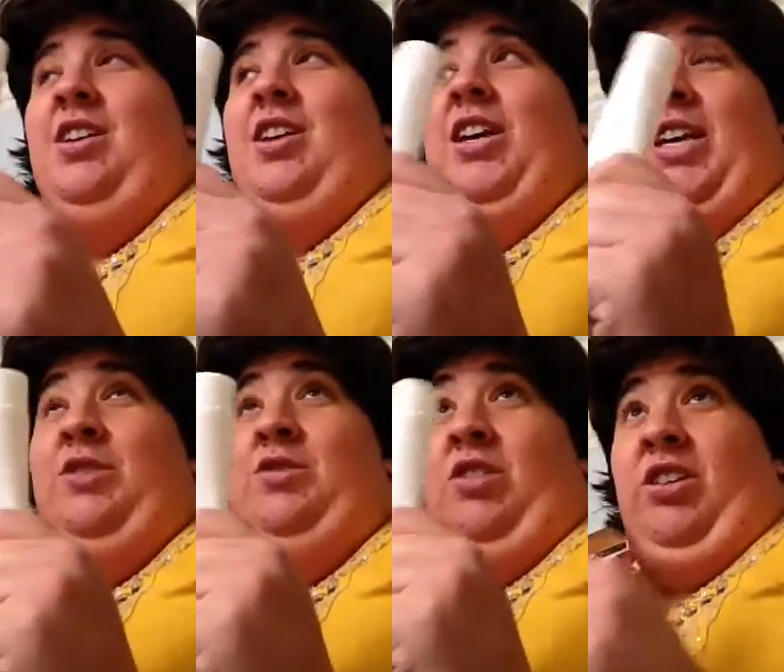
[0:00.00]
And I
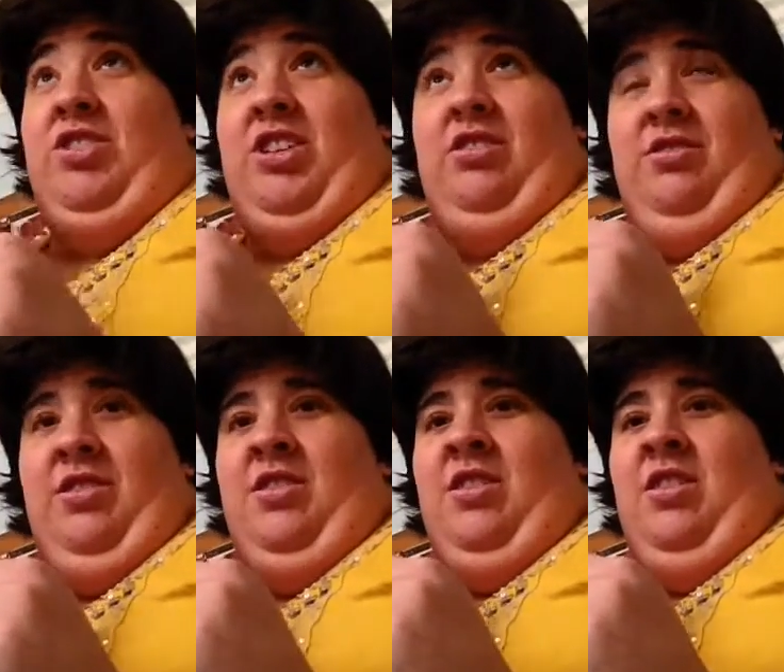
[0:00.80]
use a lot of gel
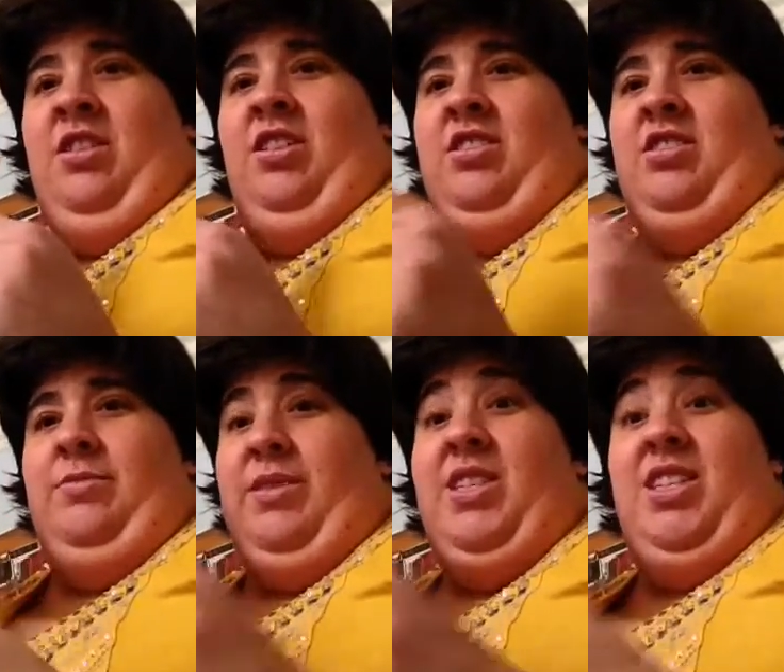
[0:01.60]
because it just
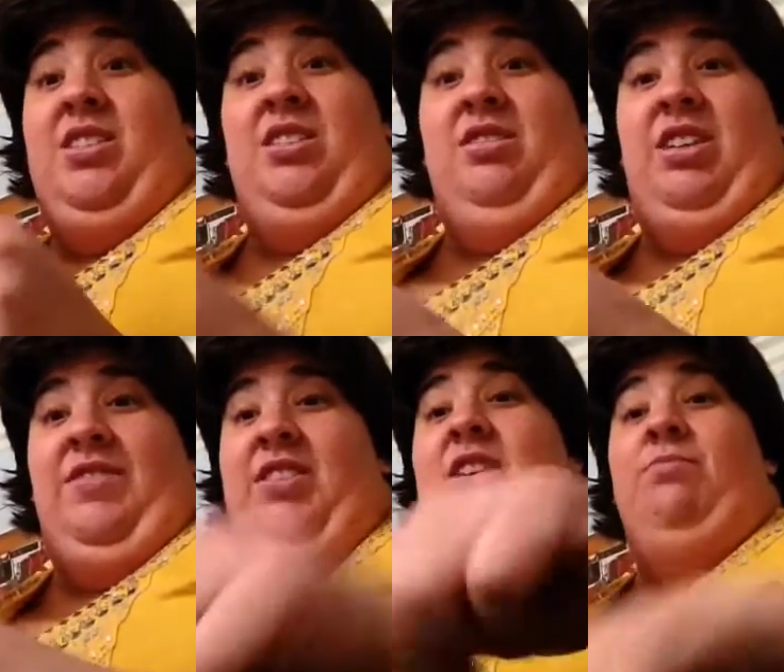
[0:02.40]
makes it easier. I have
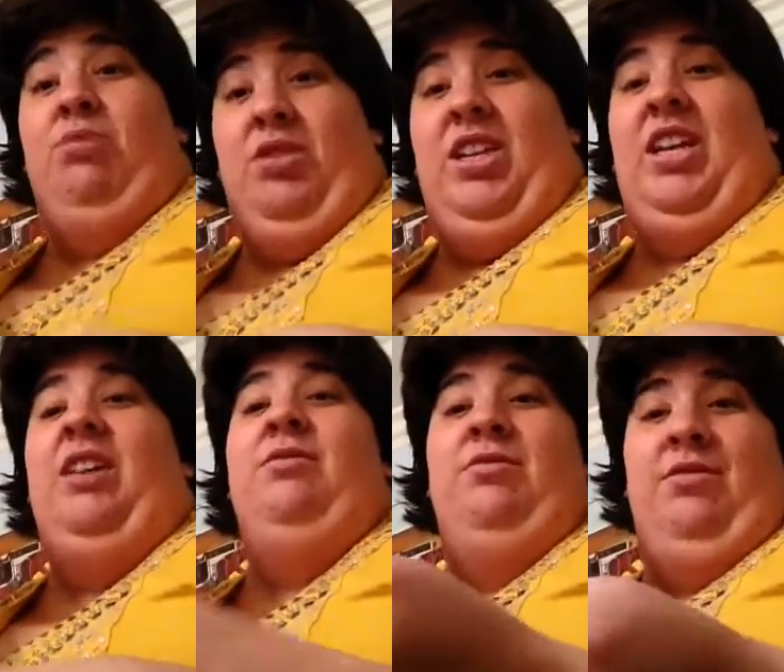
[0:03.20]
to keep pulling it
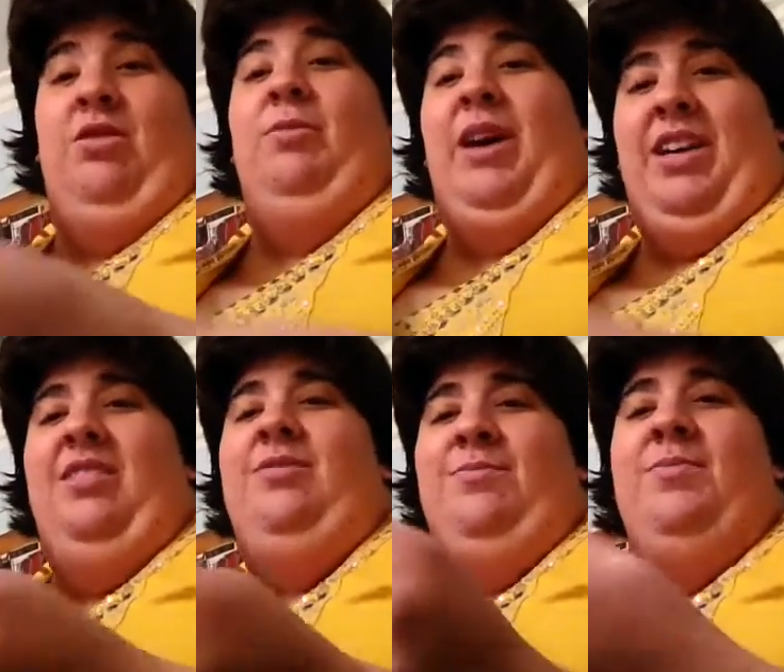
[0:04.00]
out and going back
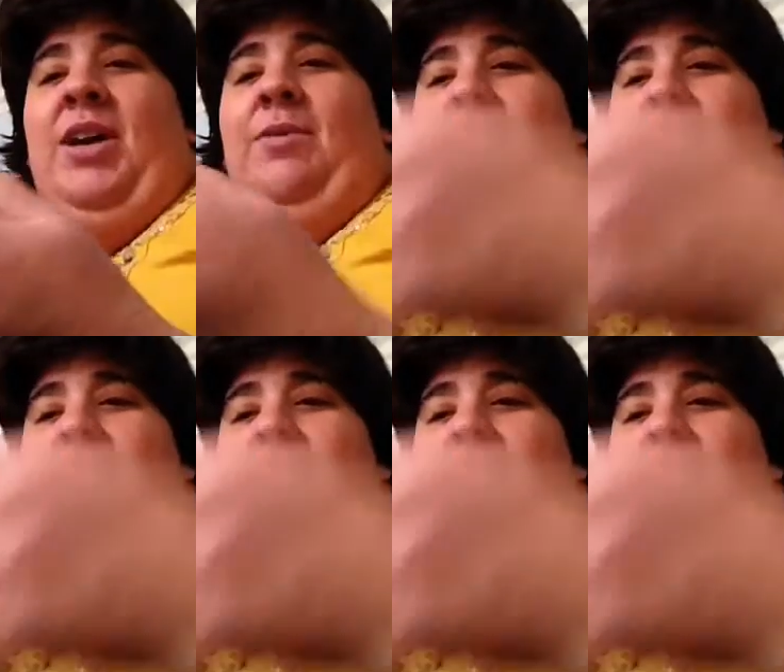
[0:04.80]
and yeah.